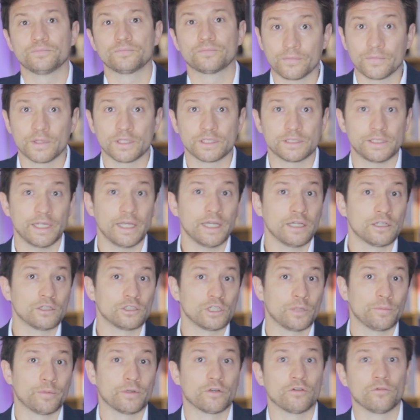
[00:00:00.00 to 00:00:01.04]
Staying on the
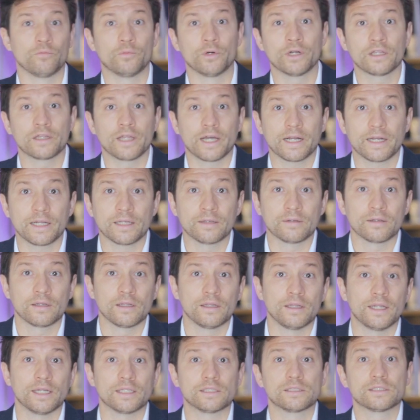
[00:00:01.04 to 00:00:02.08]
topic of brick cladding,
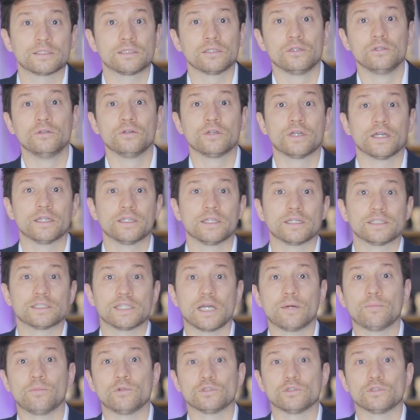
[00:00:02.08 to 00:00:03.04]
let's look at examples